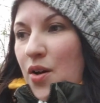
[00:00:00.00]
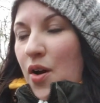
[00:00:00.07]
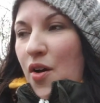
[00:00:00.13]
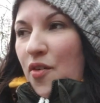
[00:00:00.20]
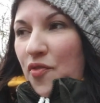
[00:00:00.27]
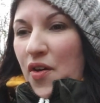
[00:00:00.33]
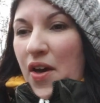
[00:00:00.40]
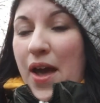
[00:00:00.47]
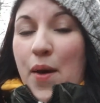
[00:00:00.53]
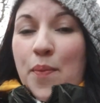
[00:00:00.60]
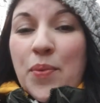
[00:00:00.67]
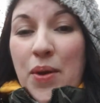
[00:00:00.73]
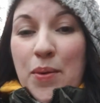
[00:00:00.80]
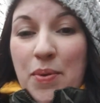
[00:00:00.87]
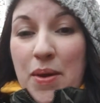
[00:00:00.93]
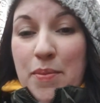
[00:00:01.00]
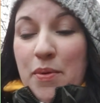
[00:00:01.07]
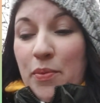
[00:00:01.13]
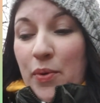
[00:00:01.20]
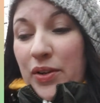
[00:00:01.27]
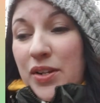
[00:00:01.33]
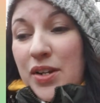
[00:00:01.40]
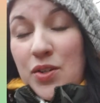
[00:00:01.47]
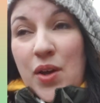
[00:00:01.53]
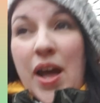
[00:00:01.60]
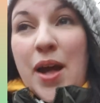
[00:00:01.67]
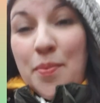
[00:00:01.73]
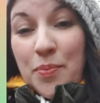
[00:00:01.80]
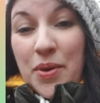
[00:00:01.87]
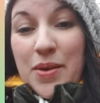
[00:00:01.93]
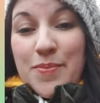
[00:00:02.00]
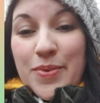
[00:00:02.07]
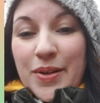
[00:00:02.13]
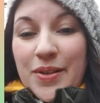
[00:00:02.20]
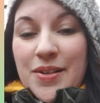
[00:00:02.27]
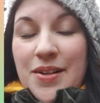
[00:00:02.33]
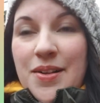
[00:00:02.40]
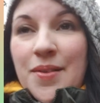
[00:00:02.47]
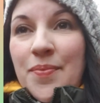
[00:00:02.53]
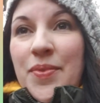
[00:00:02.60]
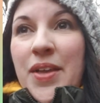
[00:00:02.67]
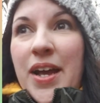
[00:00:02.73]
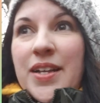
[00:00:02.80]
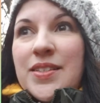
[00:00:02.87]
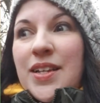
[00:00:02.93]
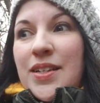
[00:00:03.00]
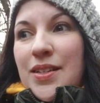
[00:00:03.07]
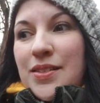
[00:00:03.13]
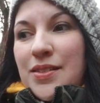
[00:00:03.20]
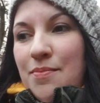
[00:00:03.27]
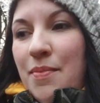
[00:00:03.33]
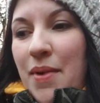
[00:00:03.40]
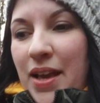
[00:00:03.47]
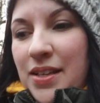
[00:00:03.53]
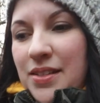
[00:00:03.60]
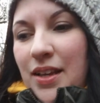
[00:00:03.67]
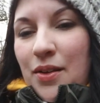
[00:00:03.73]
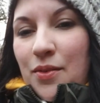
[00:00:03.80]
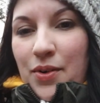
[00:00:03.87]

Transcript: of helping people, wanting to help people. And this is amazing,